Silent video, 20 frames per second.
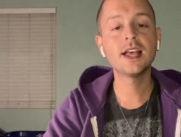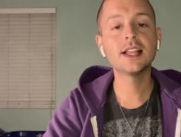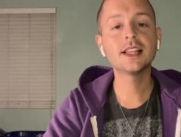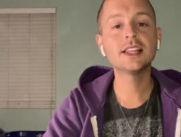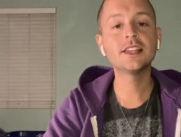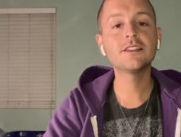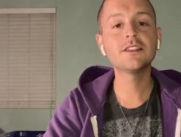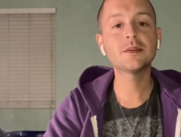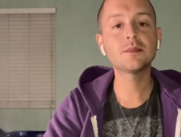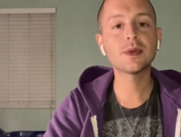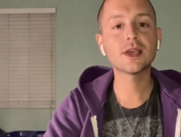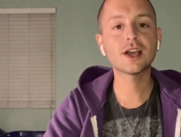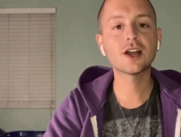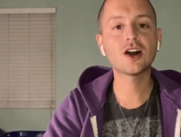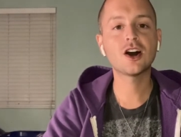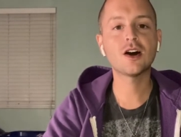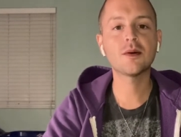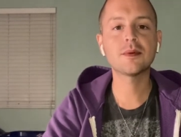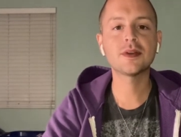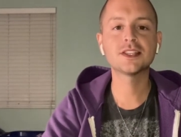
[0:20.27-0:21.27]
leaving me a
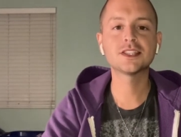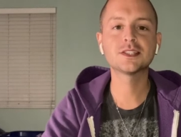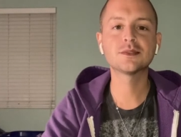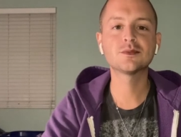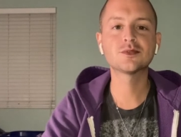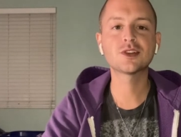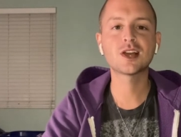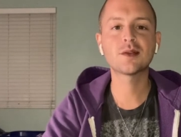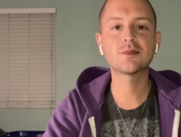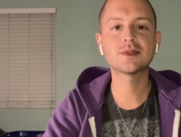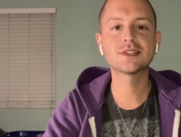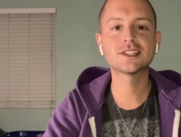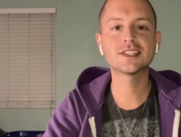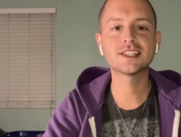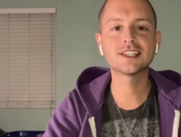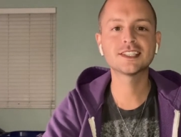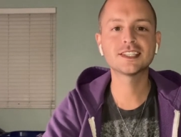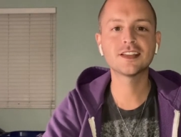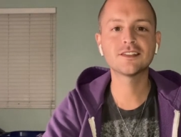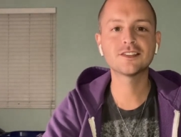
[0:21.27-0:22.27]
comment and subscribing to
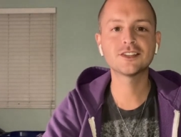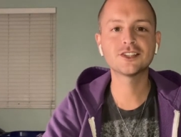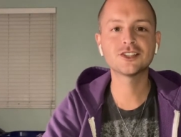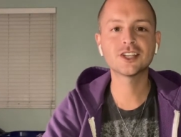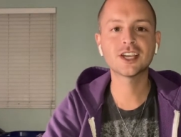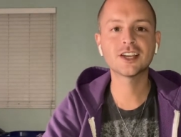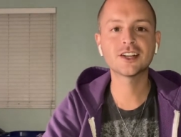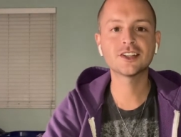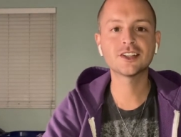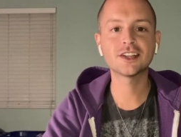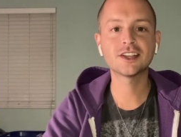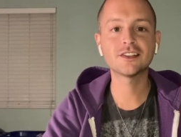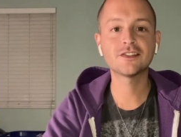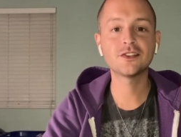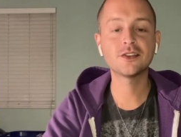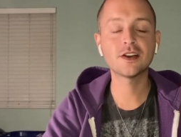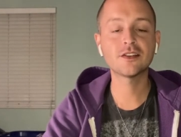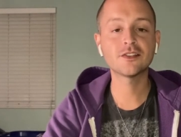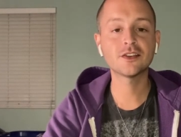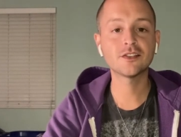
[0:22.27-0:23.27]
this lovely channel if
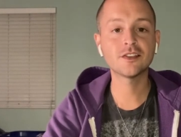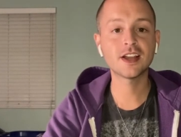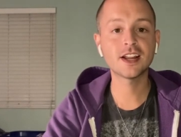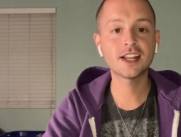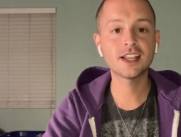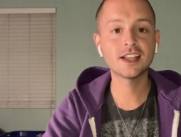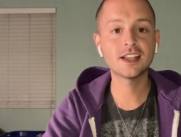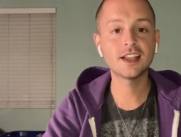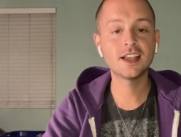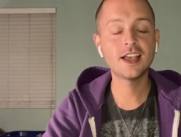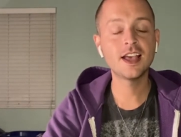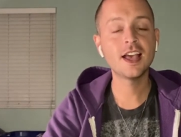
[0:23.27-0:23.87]
you haven't already.